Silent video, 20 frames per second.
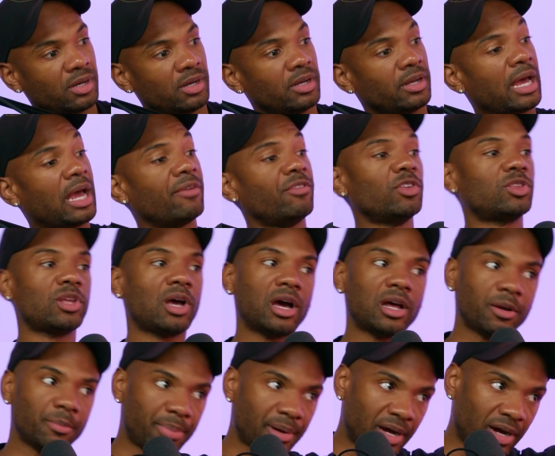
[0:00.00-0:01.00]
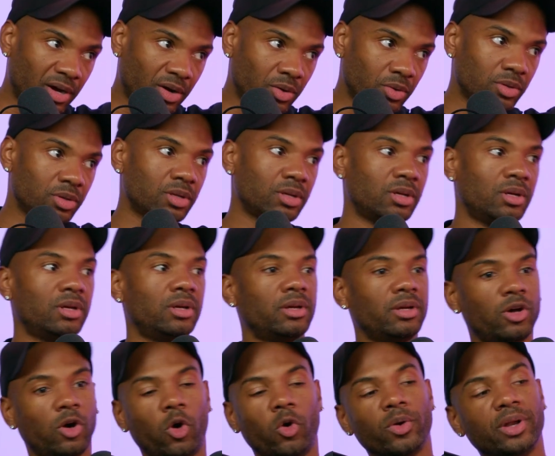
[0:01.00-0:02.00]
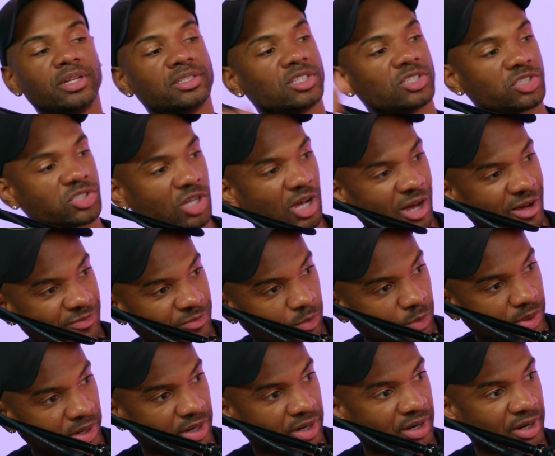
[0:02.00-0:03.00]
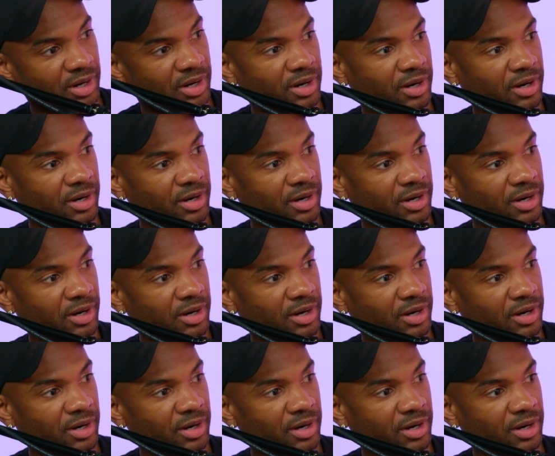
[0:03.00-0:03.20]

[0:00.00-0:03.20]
Have you thought about, there's a software.